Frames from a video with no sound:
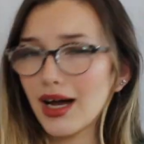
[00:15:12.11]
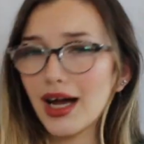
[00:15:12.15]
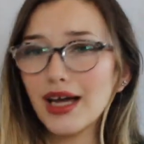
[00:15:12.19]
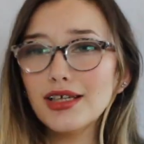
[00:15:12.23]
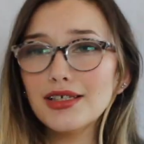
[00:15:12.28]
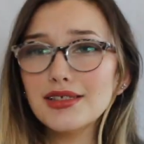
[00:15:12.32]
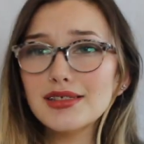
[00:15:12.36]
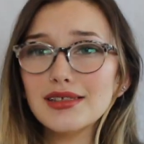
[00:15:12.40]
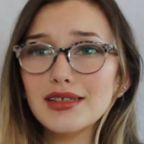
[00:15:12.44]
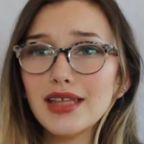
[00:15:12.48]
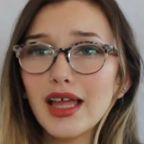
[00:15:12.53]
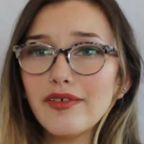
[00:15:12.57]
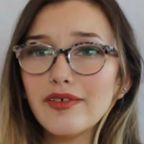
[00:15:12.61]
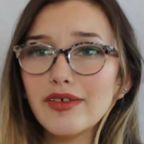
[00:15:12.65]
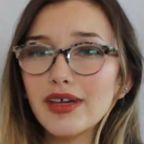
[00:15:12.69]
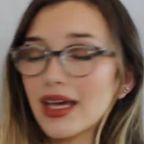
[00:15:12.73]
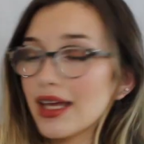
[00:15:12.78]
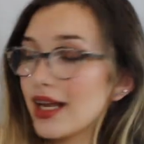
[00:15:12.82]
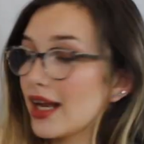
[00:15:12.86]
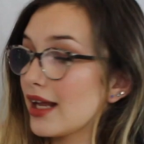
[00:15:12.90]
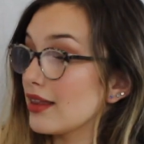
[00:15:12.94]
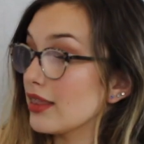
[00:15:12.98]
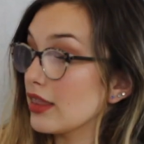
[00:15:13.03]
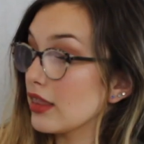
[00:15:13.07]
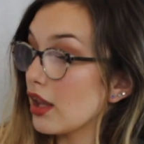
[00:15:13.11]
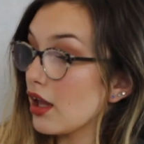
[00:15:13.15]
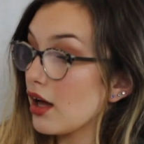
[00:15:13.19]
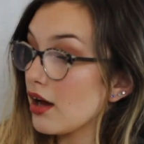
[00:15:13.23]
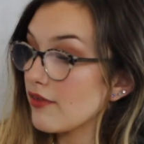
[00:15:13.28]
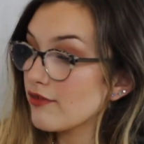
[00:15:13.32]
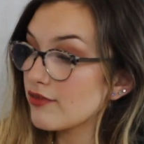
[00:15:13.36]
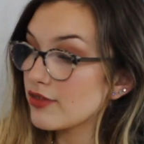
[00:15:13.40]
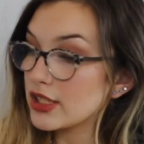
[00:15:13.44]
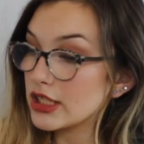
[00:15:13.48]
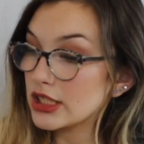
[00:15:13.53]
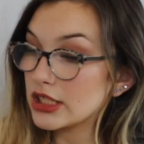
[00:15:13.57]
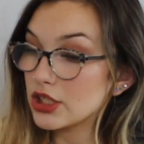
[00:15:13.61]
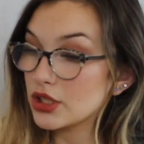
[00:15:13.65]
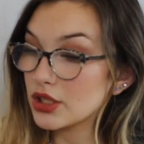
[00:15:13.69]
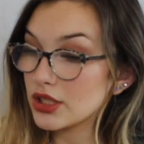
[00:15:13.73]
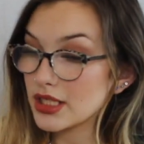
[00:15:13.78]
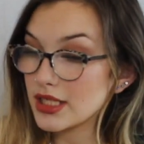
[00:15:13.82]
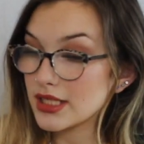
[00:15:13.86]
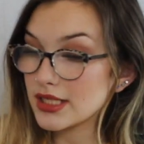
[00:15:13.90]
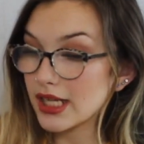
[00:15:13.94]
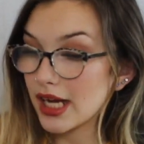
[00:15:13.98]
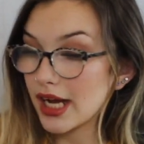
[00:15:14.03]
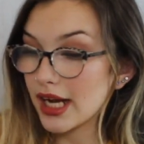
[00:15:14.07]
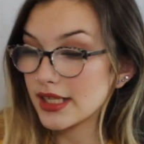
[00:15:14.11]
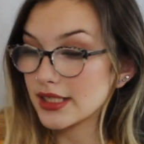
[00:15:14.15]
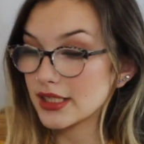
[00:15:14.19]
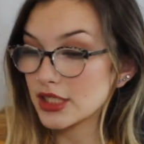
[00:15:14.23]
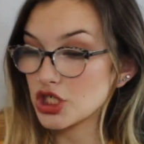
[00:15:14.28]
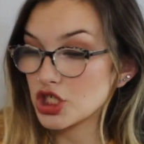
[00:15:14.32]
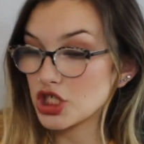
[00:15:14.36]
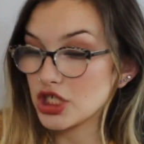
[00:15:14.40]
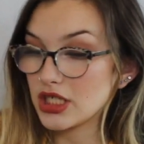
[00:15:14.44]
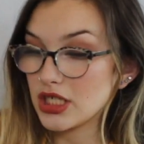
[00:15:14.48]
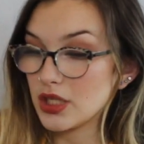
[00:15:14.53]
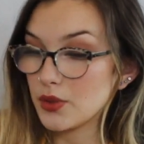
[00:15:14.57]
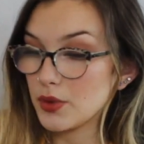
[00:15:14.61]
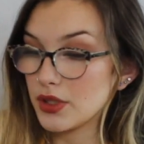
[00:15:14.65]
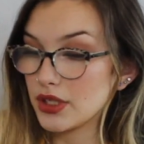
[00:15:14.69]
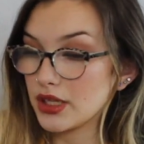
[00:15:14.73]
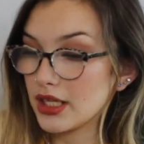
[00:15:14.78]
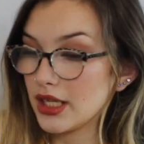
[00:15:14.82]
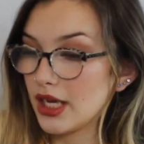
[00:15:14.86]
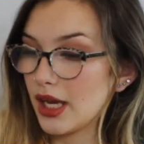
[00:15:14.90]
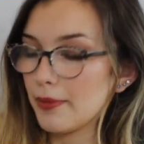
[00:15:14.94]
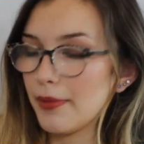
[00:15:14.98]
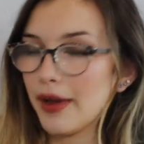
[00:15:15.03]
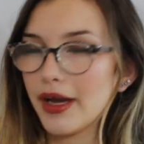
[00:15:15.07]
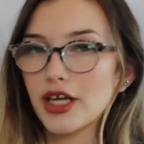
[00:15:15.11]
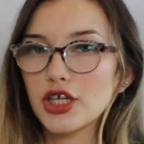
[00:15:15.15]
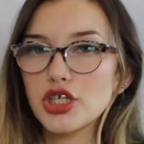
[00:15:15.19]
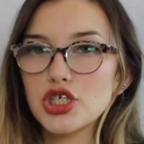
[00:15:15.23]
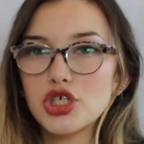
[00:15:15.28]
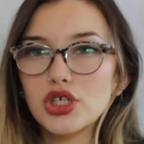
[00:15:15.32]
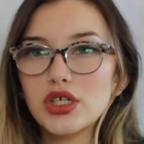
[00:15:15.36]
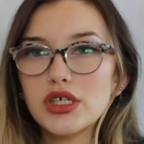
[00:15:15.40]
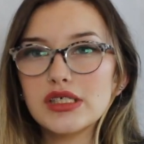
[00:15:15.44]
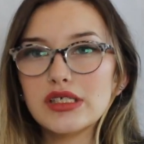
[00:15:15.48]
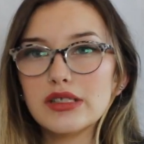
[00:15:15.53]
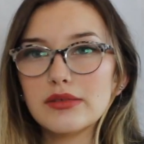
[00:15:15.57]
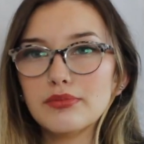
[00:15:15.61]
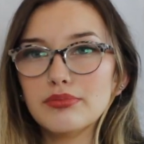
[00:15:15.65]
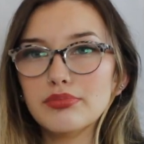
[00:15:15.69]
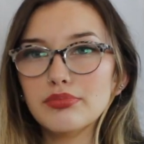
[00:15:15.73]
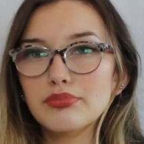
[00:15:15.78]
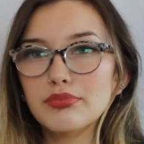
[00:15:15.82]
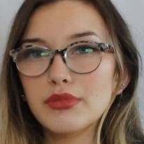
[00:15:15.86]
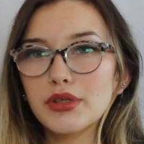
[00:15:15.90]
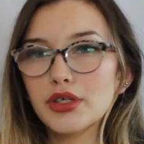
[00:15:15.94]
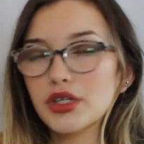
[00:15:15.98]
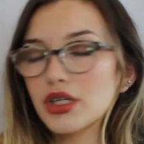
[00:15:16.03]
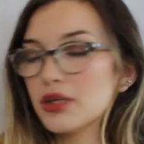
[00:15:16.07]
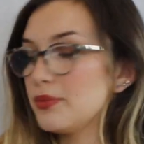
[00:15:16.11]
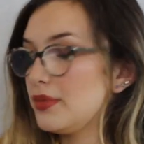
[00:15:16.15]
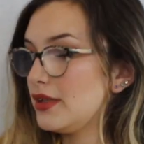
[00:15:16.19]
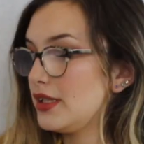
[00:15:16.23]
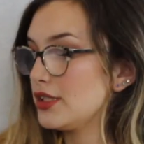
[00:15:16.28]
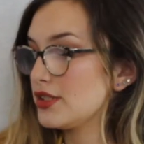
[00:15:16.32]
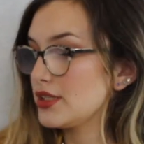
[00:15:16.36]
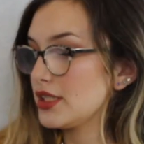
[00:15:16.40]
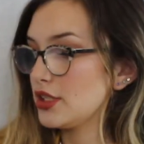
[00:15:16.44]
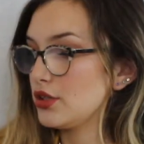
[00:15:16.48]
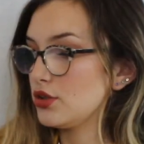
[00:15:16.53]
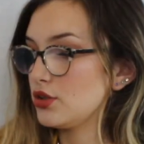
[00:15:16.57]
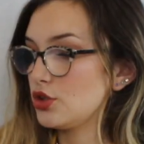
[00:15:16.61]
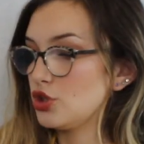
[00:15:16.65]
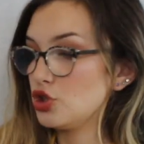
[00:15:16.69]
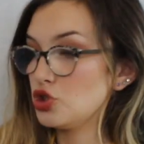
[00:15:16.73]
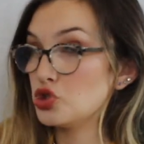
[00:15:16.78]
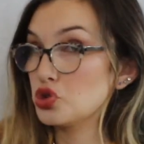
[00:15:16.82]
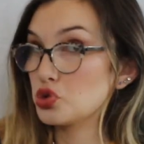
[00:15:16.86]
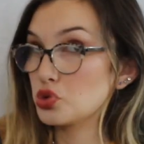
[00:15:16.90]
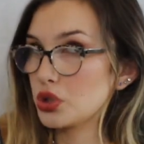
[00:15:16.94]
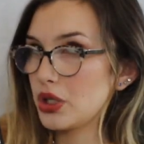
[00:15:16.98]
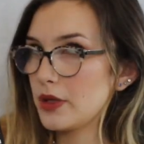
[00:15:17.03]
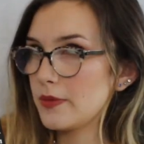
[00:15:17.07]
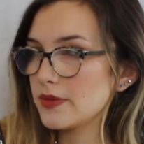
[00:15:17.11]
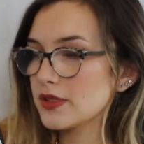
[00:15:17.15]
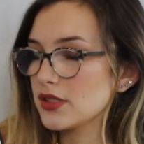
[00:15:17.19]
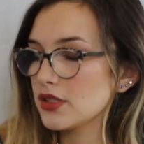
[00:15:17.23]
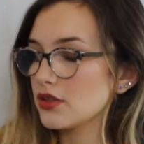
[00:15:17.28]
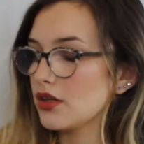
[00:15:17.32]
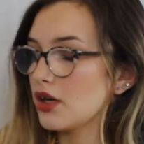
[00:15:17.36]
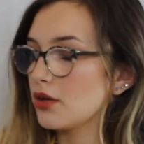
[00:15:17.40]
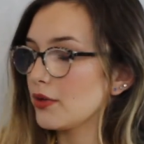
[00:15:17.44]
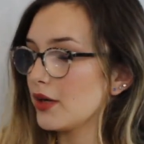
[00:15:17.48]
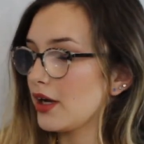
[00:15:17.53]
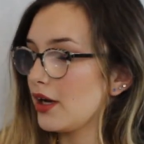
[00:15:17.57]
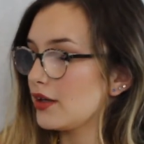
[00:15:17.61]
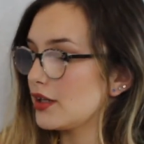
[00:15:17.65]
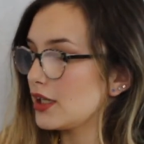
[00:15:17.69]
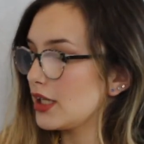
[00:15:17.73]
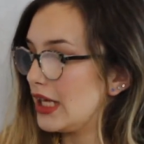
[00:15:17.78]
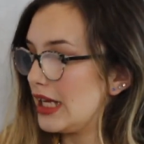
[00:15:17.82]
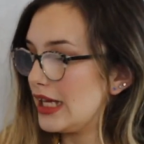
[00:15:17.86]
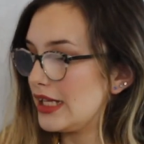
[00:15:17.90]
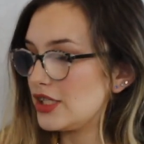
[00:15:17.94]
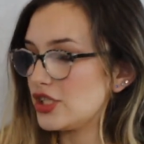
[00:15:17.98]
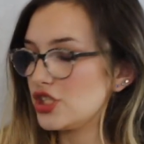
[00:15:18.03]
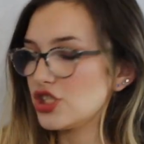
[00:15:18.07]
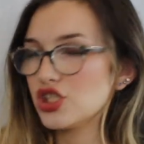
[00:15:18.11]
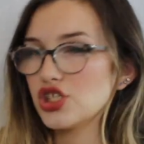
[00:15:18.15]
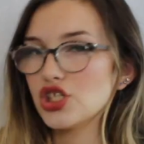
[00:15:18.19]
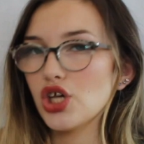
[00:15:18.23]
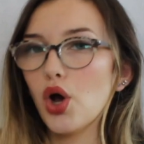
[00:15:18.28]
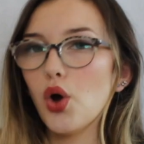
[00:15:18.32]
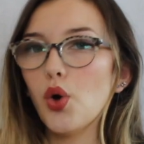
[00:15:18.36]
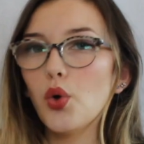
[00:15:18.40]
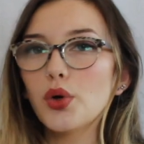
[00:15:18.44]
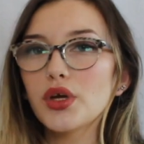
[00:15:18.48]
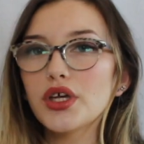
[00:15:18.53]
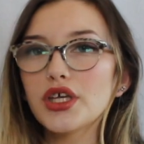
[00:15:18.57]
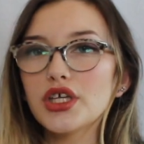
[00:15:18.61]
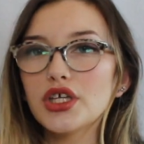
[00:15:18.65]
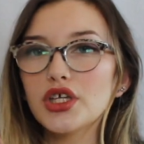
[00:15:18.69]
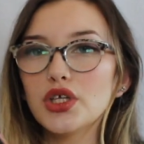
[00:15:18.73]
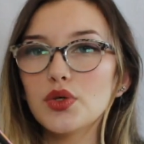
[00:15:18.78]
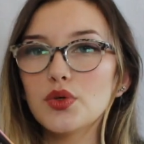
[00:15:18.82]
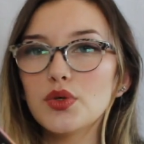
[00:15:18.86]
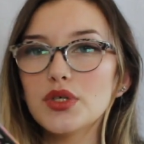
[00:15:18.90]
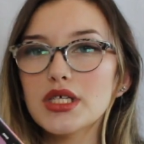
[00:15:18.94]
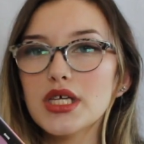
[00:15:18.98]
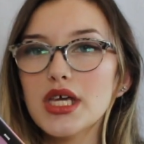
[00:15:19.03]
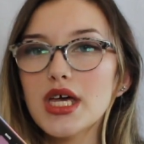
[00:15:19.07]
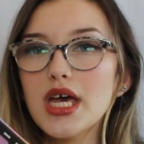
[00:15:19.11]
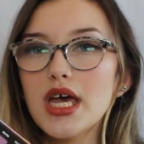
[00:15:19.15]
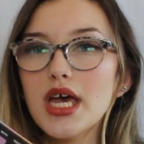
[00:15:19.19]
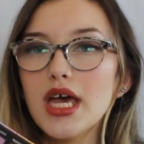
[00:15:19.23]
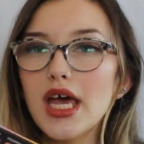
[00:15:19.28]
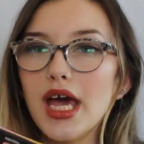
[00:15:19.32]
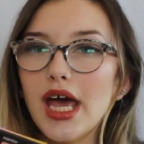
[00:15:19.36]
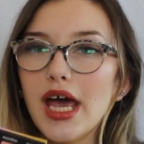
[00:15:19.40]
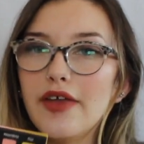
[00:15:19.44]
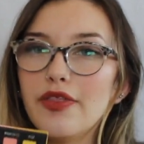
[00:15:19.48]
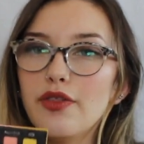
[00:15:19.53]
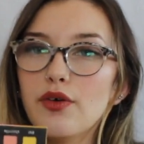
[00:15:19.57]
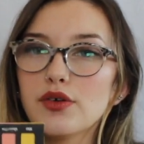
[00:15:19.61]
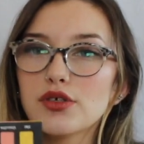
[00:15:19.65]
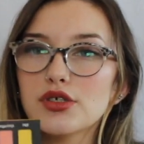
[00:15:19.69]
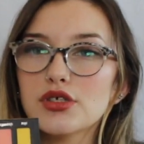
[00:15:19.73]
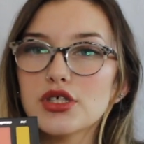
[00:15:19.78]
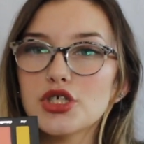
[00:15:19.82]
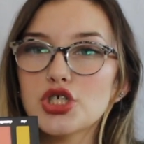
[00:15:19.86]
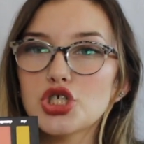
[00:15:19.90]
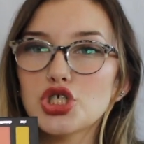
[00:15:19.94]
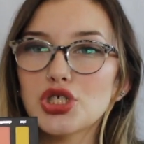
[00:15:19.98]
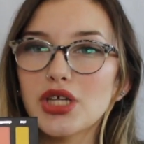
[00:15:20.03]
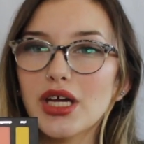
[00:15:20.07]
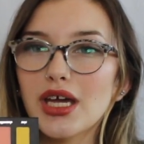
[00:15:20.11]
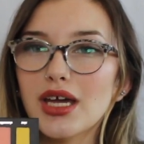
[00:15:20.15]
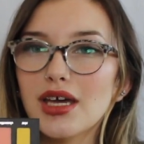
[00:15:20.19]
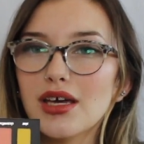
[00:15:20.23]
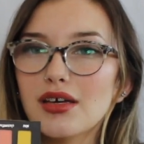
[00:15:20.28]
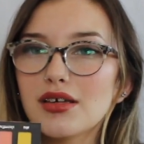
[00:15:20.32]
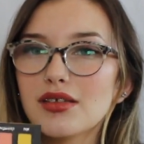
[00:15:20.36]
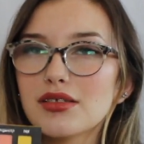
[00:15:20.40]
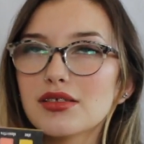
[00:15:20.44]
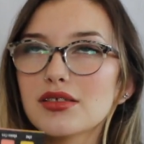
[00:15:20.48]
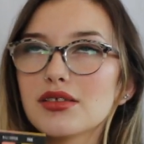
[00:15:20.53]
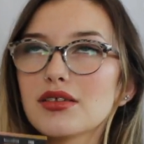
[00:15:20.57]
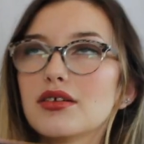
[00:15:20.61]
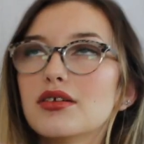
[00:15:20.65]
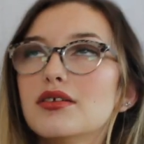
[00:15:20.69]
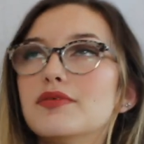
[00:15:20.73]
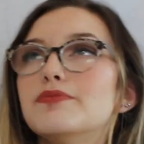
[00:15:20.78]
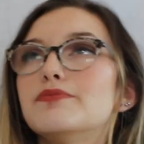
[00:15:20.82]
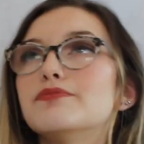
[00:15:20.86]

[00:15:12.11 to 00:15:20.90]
I just love it. And I love the little designs that she did with it. I'm not gonna show you the mirror, but there's like little drips around it. It's so cute. And those are the shades.